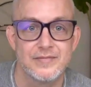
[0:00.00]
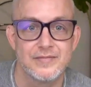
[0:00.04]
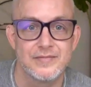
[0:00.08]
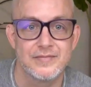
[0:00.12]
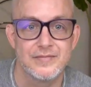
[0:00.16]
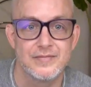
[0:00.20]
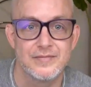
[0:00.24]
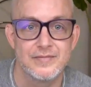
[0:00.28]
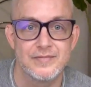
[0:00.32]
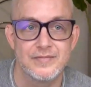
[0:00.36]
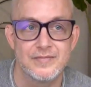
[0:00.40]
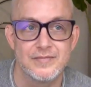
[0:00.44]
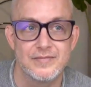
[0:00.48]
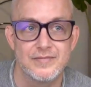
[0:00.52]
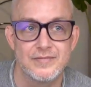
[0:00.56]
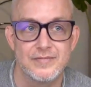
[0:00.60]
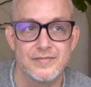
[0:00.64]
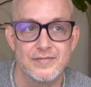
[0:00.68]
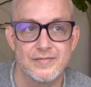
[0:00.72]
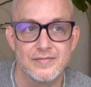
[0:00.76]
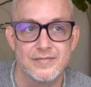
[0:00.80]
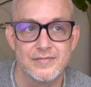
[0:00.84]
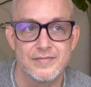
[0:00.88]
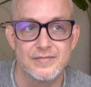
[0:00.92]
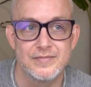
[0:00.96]

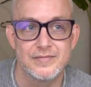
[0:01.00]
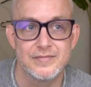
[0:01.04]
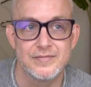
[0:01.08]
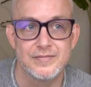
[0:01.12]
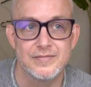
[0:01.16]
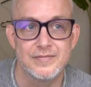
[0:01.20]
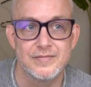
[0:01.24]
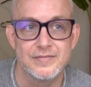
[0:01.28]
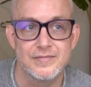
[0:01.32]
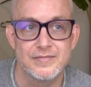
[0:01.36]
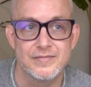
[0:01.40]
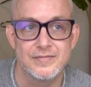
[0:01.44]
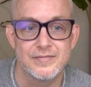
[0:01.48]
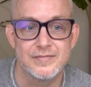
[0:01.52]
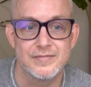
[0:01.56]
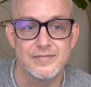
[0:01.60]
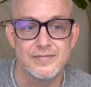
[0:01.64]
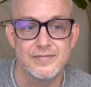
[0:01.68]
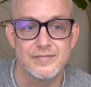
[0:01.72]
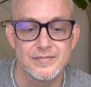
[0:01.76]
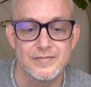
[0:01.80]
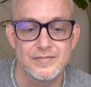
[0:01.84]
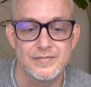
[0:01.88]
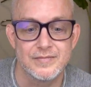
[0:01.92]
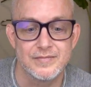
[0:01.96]

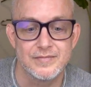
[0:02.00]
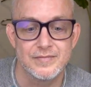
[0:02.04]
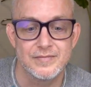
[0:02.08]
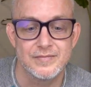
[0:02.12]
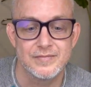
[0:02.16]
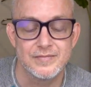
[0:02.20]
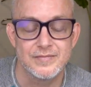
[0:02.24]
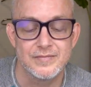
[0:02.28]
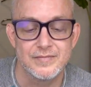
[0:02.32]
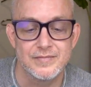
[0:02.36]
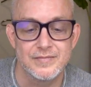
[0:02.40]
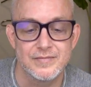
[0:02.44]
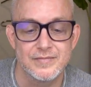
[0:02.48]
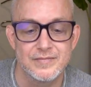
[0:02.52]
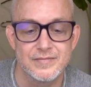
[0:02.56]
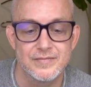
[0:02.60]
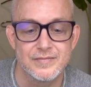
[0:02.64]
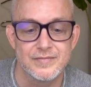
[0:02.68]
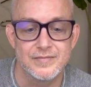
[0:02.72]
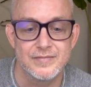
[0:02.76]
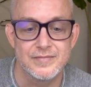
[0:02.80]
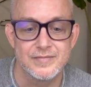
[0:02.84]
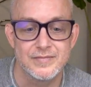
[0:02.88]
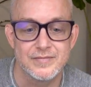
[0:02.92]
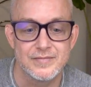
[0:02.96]

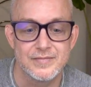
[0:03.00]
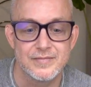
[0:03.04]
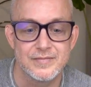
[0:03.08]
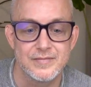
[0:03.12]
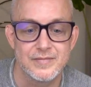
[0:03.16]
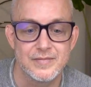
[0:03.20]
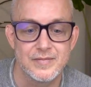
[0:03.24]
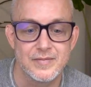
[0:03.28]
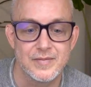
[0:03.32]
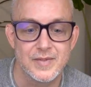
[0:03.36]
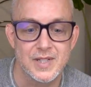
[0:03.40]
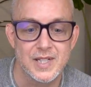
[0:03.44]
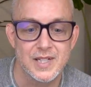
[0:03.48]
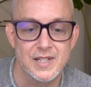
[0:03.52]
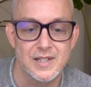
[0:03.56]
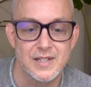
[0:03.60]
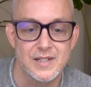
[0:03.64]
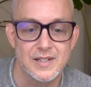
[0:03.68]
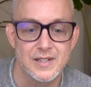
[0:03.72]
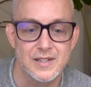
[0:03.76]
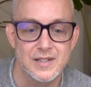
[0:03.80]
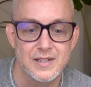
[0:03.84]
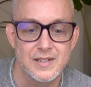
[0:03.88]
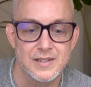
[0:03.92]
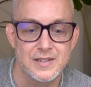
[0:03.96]

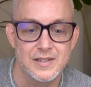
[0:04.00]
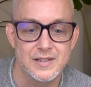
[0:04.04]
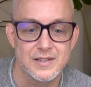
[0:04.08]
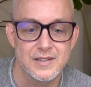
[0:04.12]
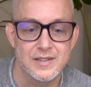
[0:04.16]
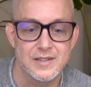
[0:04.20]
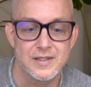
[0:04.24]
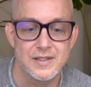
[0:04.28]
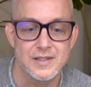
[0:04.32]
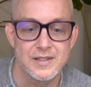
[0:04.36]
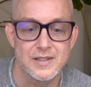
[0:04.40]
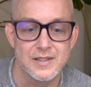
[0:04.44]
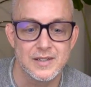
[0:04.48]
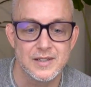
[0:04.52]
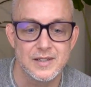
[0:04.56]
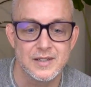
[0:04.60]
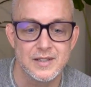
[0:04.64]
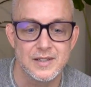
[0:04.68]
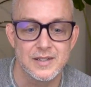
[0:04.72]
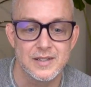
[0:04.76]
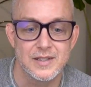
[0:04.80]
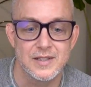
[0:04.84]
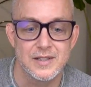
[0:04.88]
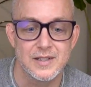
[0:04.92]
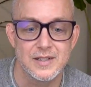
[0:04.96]

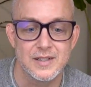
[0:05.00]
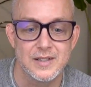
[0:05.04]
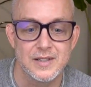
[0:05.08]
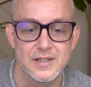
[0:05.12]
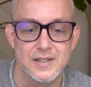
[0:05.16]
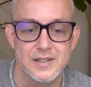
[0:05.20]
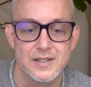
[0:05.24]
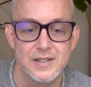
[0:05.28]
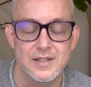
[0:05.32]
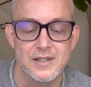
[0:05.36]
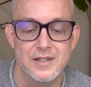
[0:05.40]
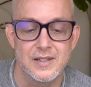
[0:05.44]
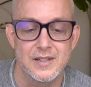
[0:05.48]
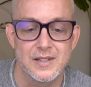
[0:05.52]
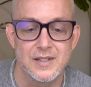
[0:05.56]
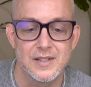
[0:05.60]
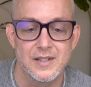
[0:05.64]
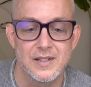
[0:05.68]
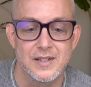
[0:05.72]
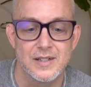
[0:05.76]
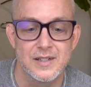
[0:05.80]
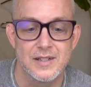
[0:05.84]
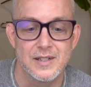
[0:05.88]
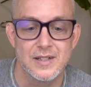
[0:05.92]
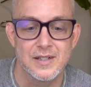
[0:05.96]

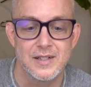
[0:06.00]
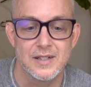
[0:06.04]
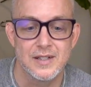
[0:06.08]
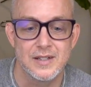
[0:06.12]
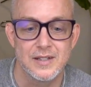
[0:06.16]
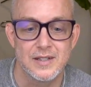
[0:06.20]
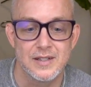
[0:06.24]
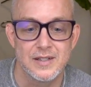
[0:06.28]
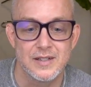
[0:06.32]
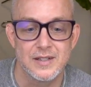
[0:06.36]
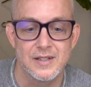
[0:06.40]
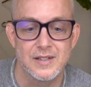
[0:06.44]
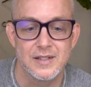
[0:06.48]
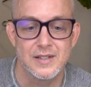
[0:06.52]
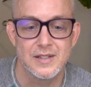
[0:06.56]
The person shown says nothing.